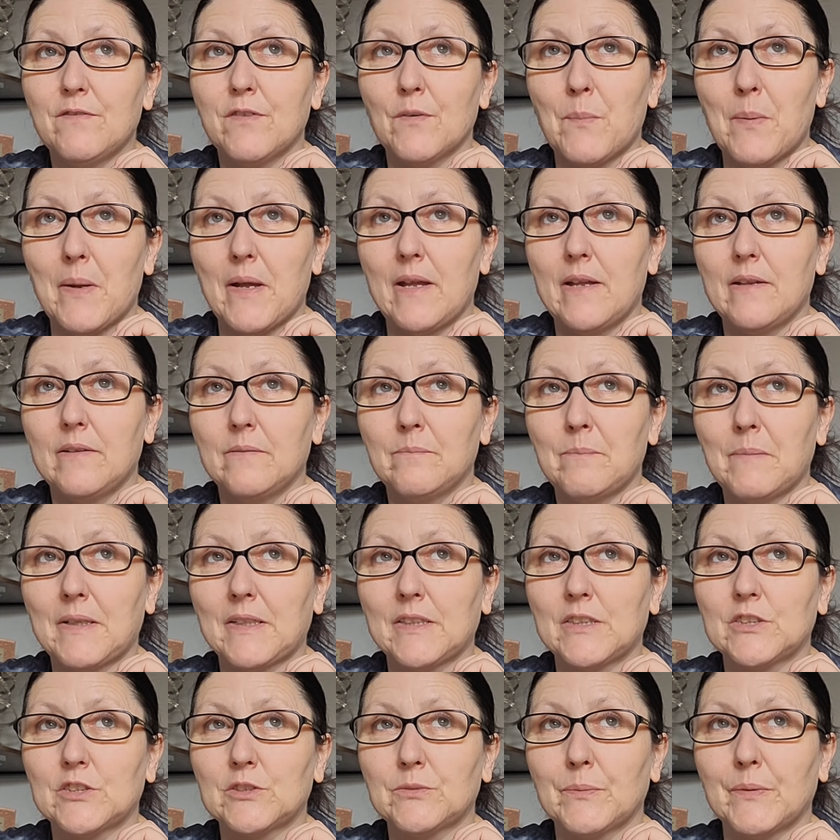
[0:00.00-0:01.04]
in for pain
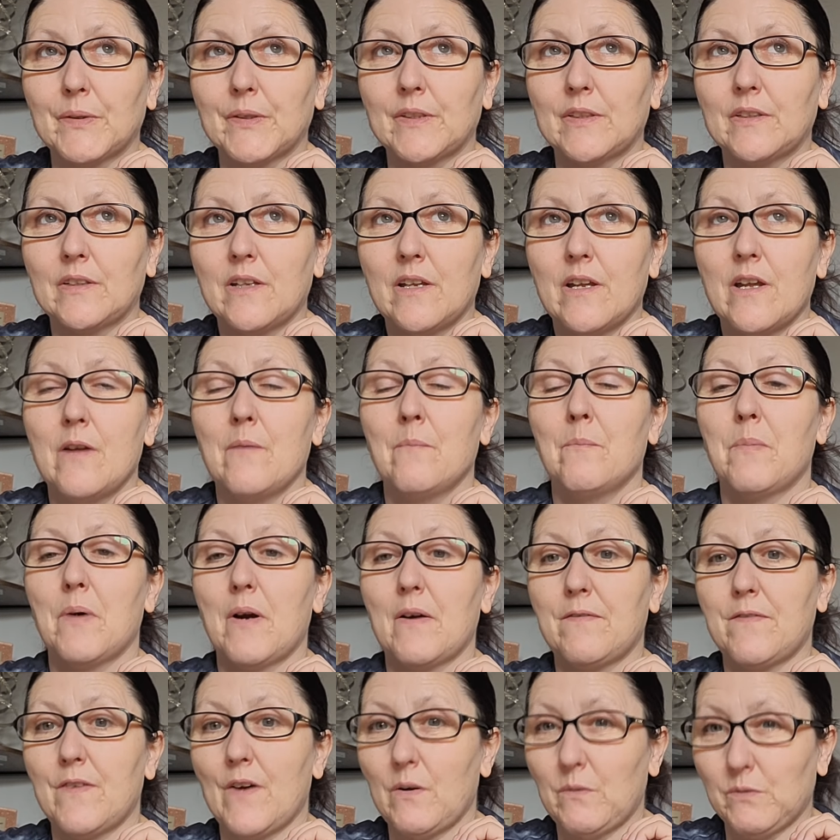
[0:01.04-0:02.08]
management, but
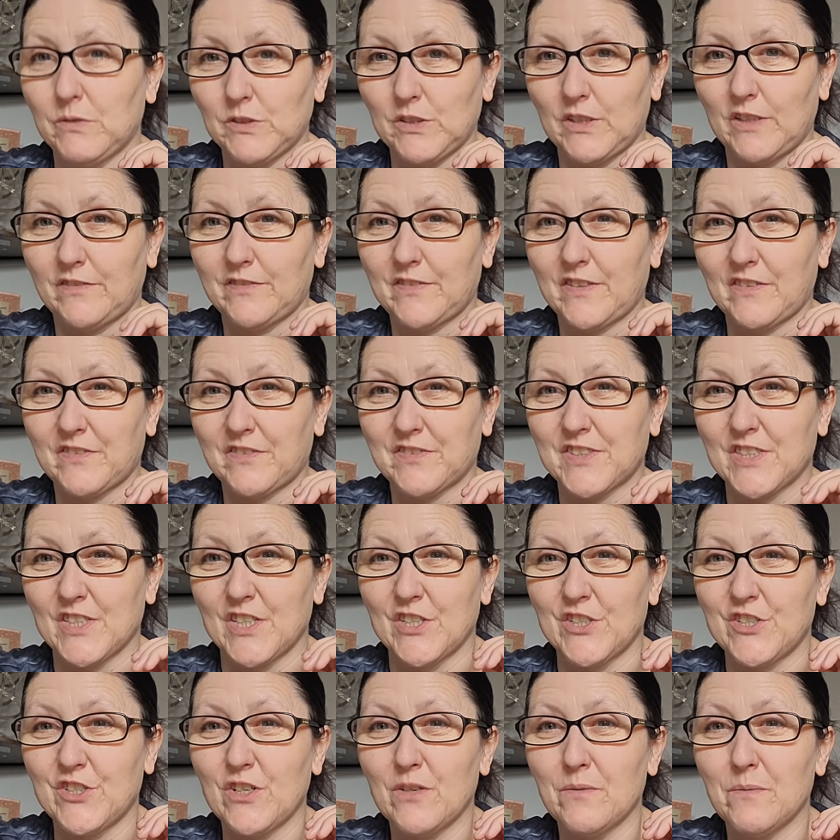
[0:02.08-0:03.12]
I thought I was going to have
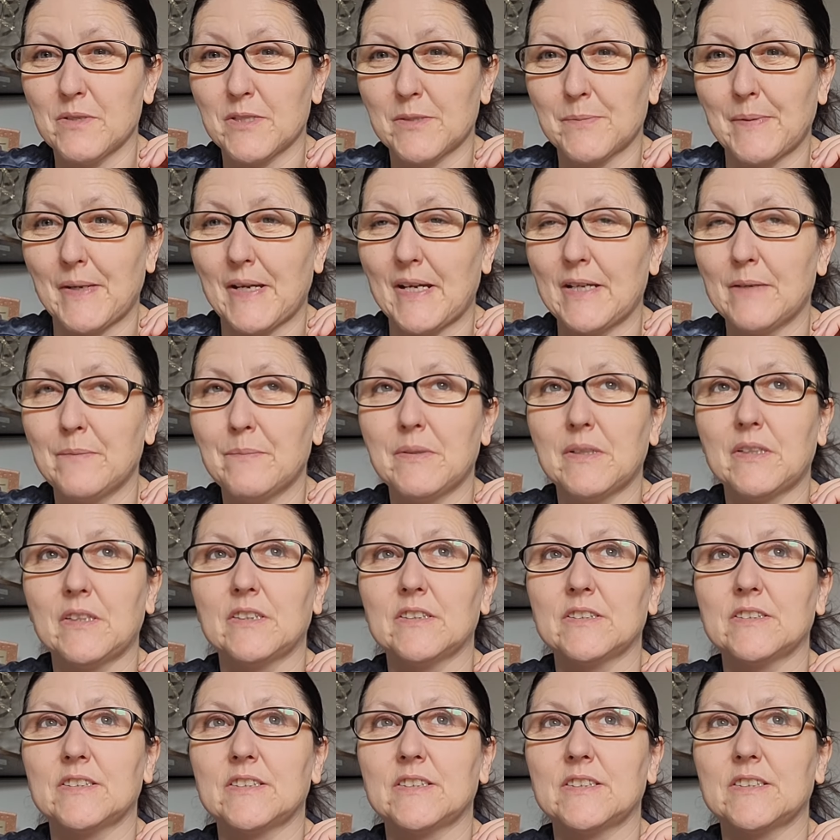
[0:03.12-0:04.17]
surgery on my spine
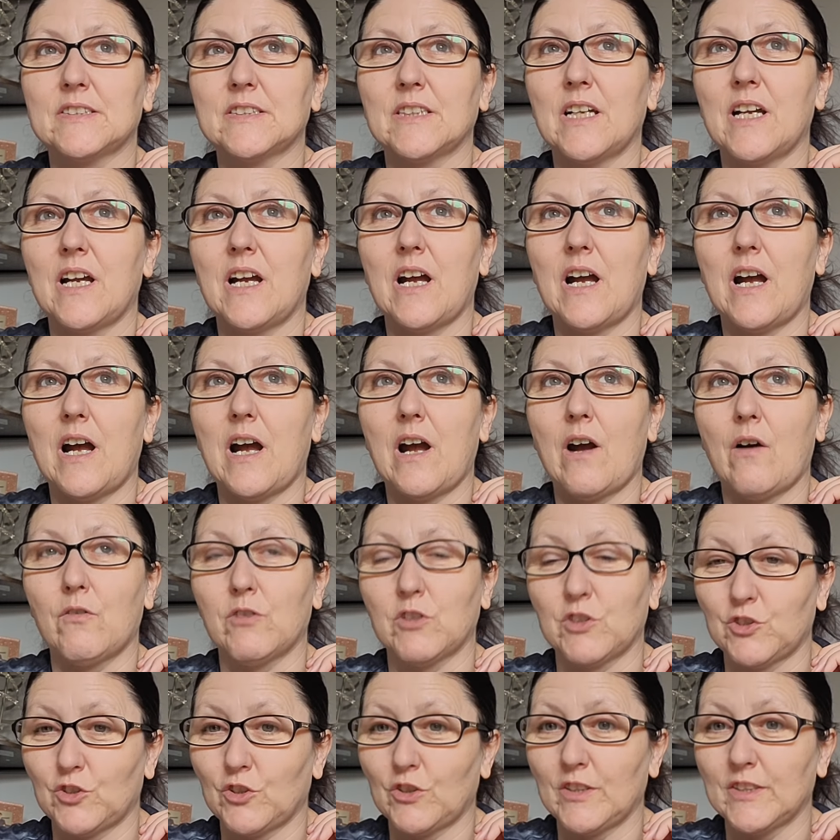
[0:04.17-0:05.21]
because I
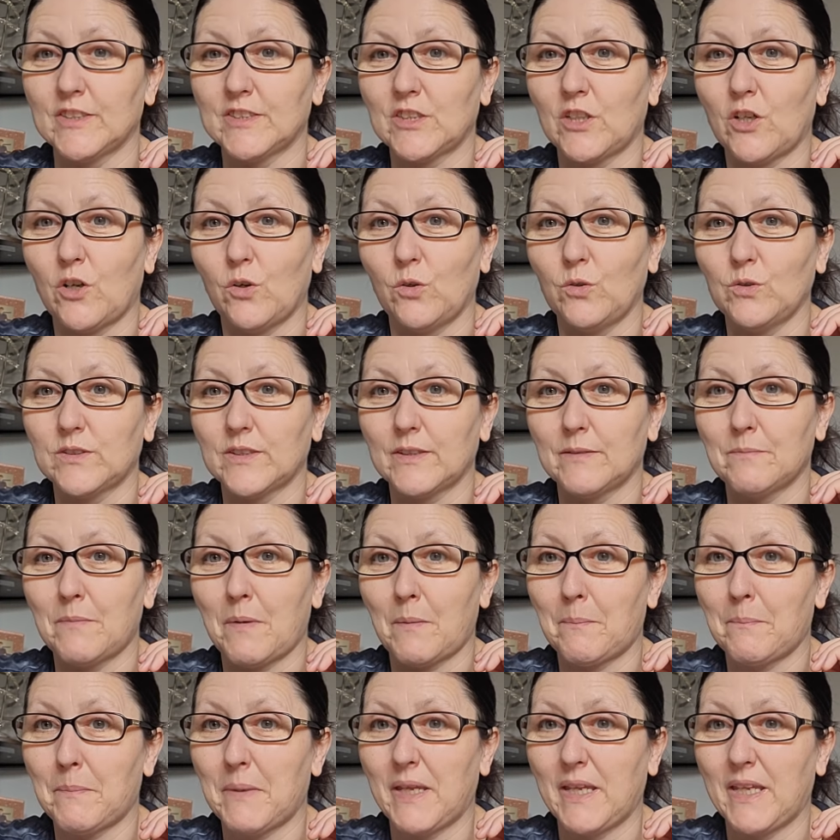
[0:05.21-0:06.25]
was struggling to hold in
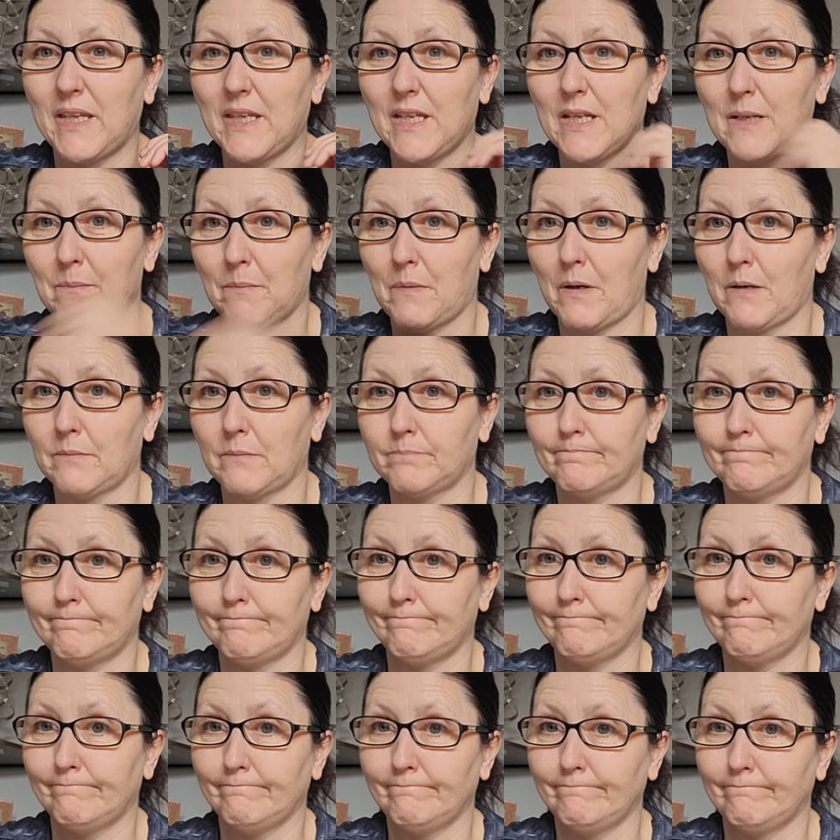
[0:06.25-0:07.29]
my pee and my
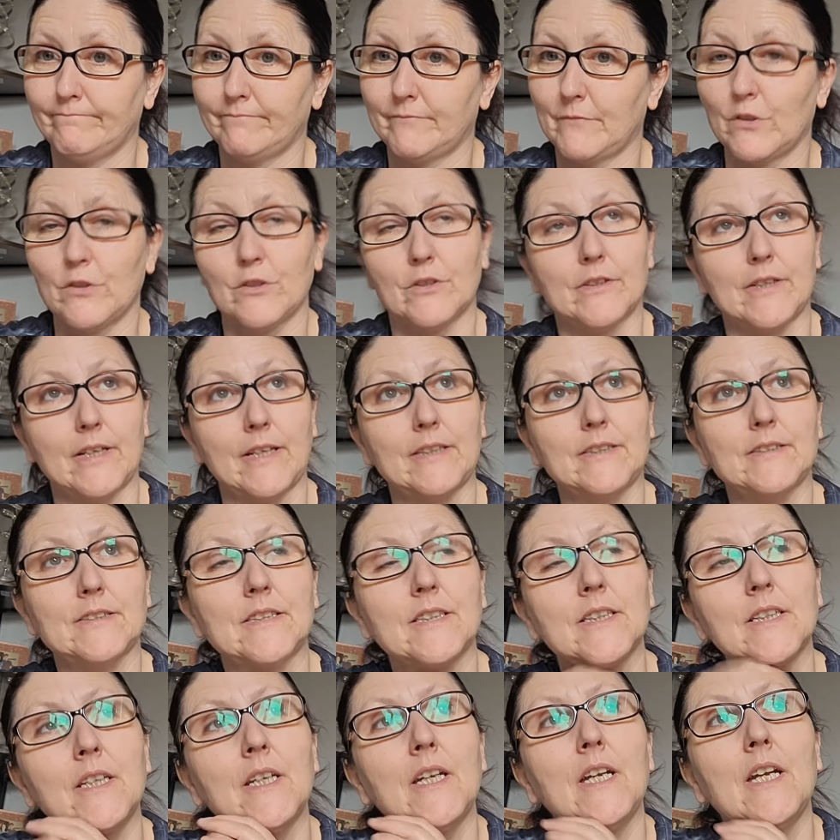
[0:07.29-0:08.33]
other end.